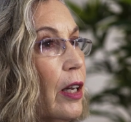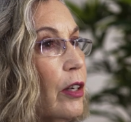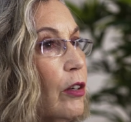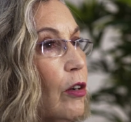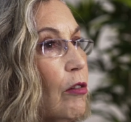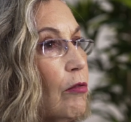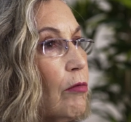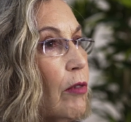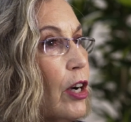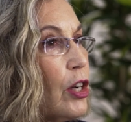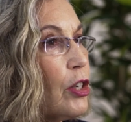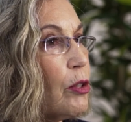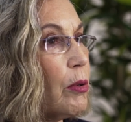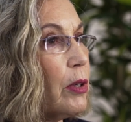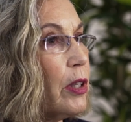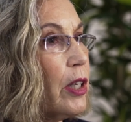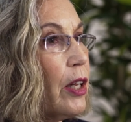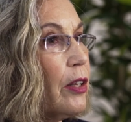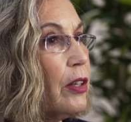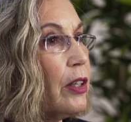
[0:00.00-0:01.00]
and not rush
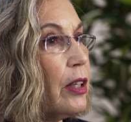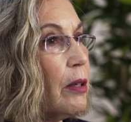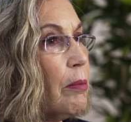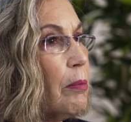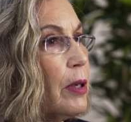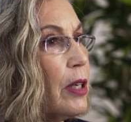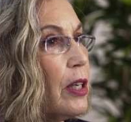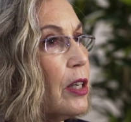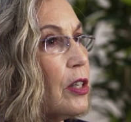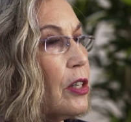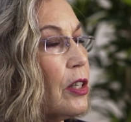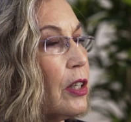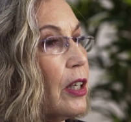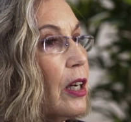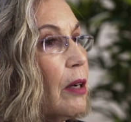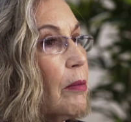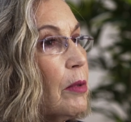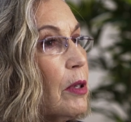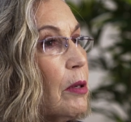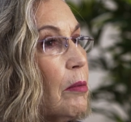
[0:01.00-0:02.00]
when nothing appears to
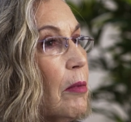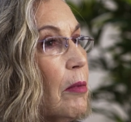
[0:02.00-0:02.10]
come to